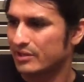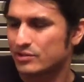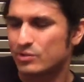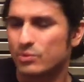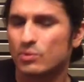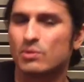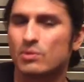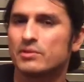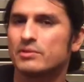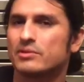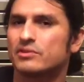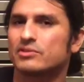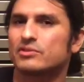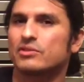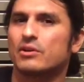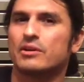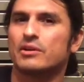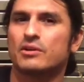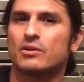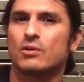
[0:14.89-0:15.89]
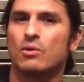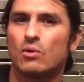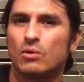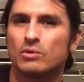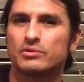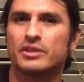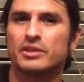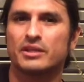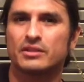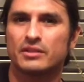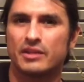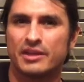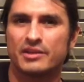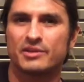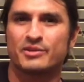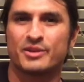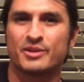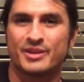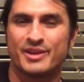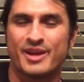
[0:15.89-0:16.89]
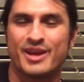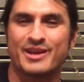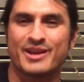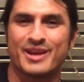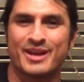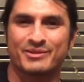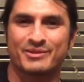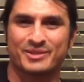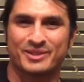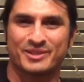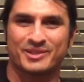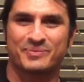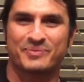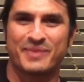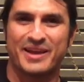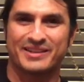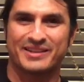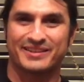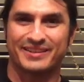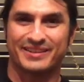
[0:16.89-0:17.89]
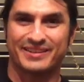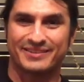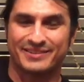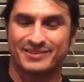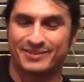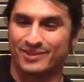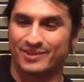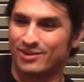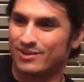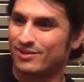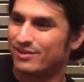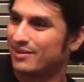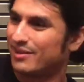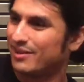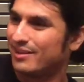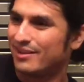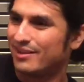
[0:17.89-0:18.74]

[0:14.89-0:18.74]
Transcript: tour that's starting a whole day later than I was expecting, so